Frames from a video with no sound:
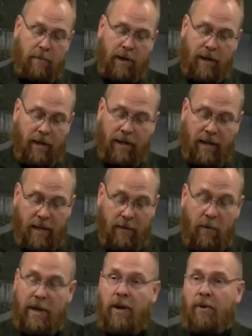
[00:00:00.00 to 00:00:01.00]

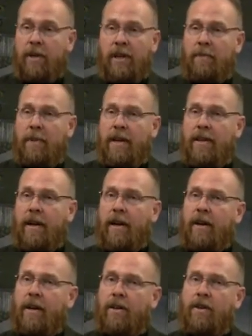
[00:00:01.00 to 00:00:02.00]
uh, we don't need to be there.
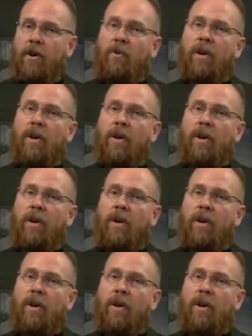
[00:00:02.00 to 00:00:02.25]
You know,